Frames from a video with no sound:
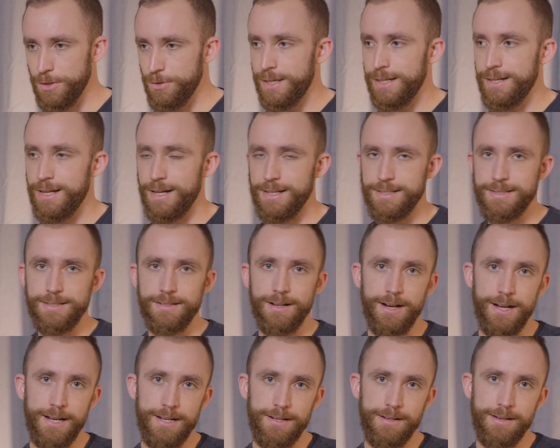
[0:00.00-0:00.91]
you can
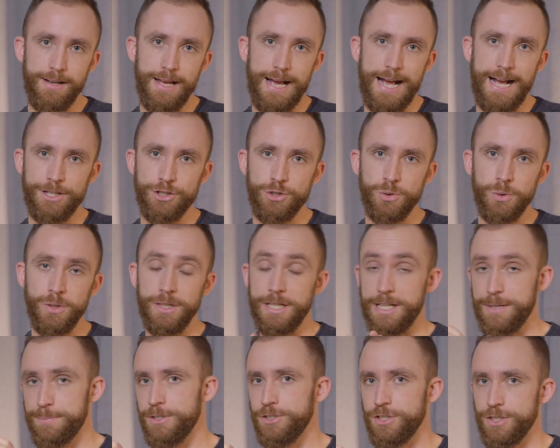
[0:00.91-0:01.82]
assign actual
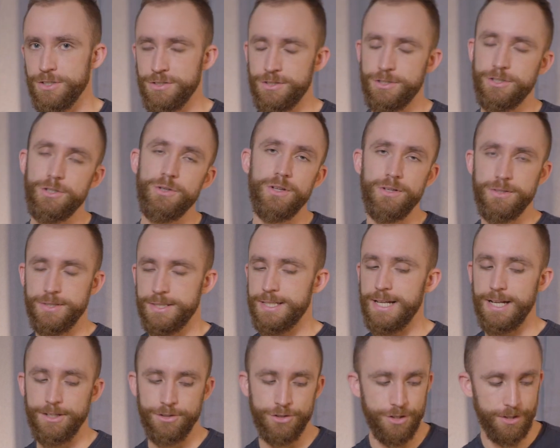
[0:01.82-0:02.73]
images to those
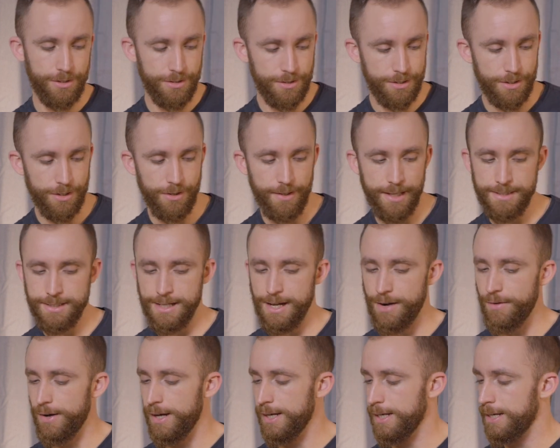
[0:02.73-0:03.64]
textures. So that's
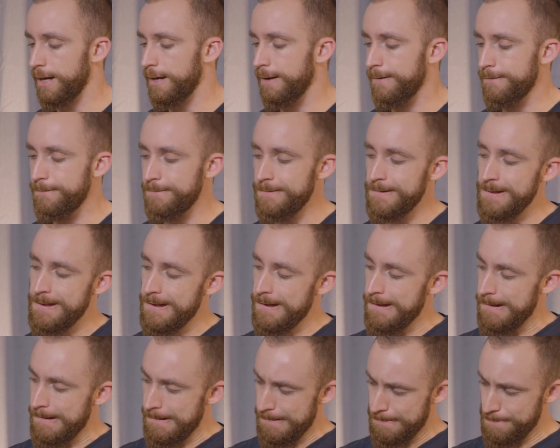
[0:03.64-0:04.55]
how I kind of
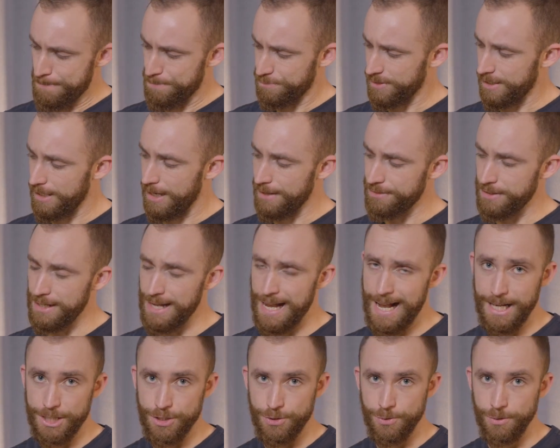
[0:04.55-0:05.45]
got the
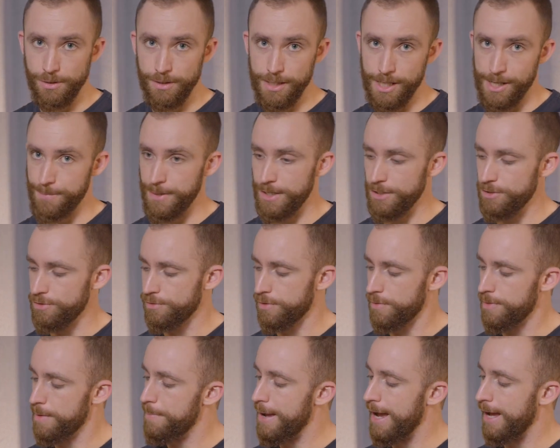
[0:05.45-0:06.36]
actual image
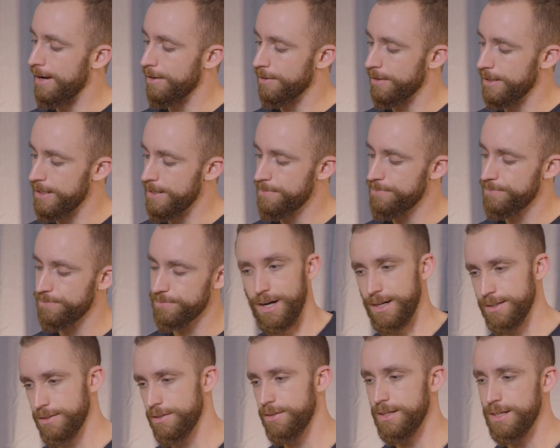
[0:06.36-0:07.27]
from the battery
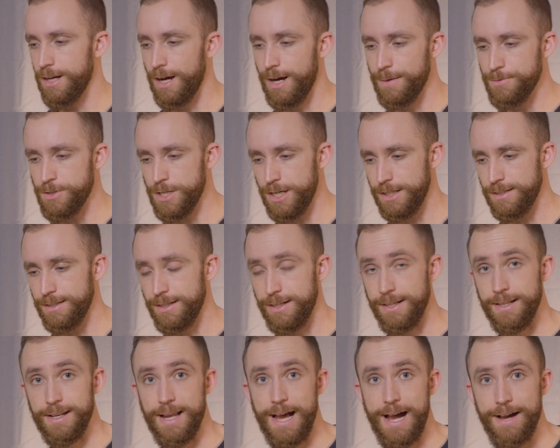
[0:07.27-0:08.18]
onto the object
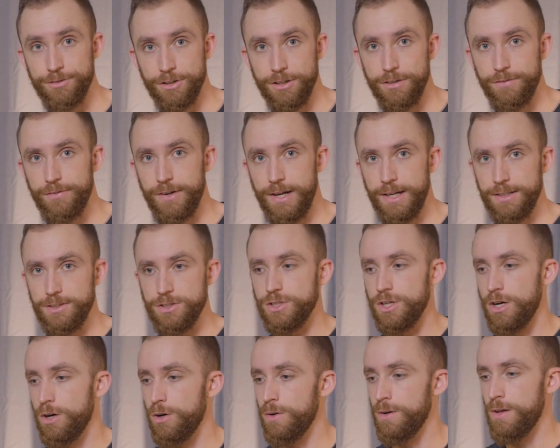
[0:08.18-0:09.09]
in After Effects.
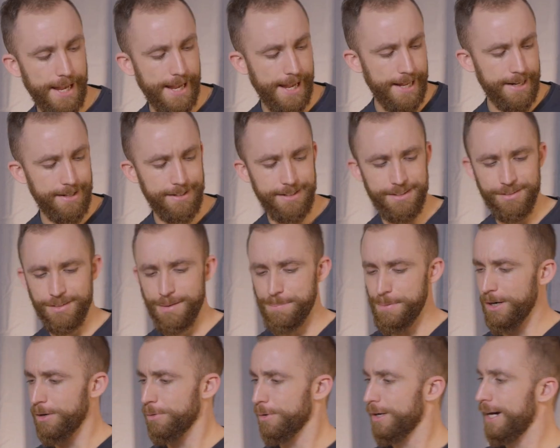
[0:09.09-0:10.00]
So, and the
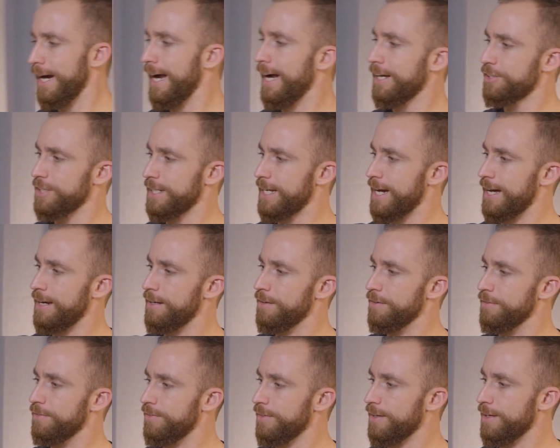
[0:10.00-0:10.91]
part where I actually kind
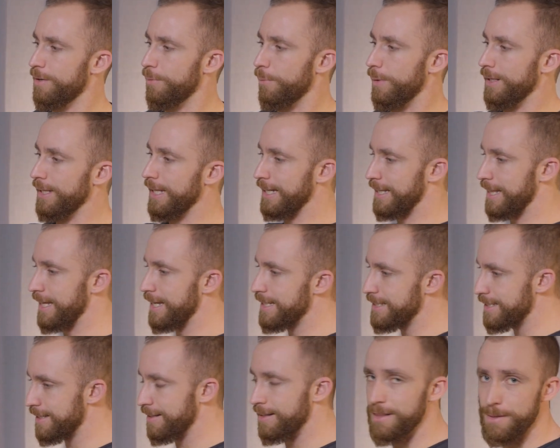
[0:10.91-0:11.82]
of went like
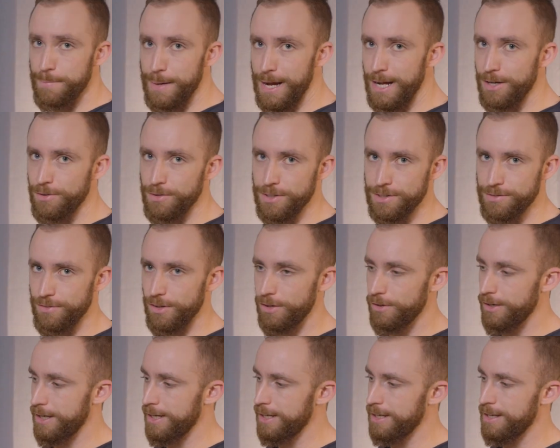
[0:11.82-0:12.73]
this and then the battery was
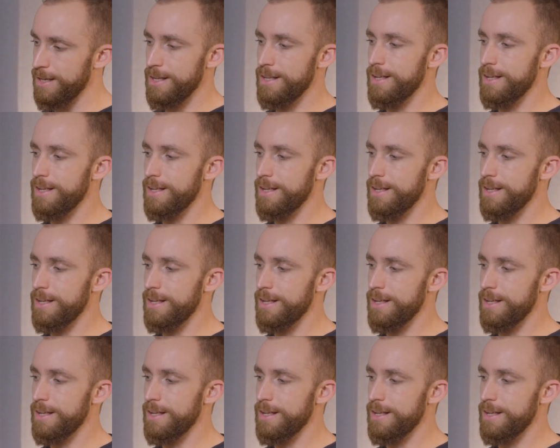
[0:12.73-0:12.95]
floating,